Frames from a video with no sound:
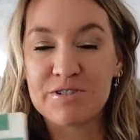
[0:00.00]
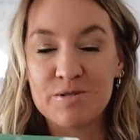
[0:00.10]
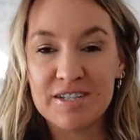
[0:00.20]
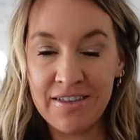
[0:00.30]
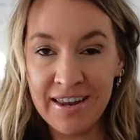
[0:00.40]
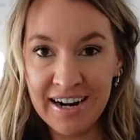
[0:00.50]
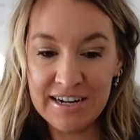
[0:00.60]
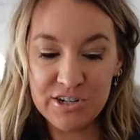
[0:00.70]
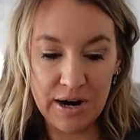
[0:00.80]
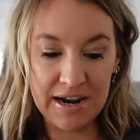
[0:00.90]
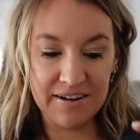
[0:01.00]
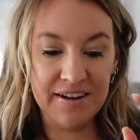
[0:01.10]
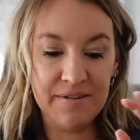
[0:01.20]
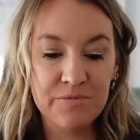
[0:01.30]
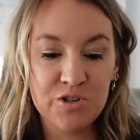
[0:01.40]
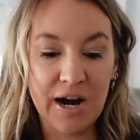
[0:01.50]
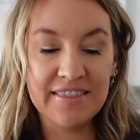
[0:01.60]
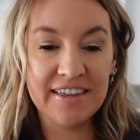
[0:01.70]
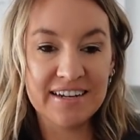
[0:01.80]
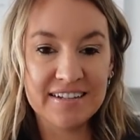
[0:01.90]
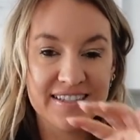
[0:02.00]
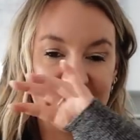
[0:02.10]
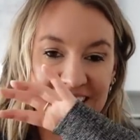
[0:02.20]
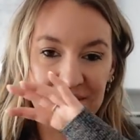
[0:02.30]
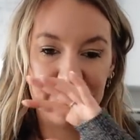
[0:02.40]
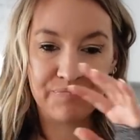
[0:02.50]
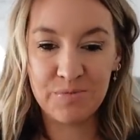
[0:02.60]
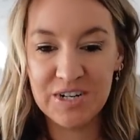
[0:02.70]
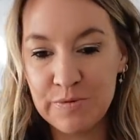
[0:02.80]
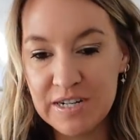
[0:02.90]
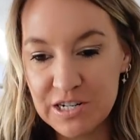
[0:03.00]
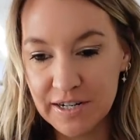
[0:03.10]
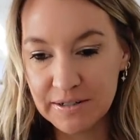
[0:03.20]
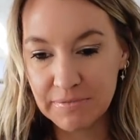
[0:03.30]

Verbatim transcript: So Dylan and I tried, tried this, um, when did we do it?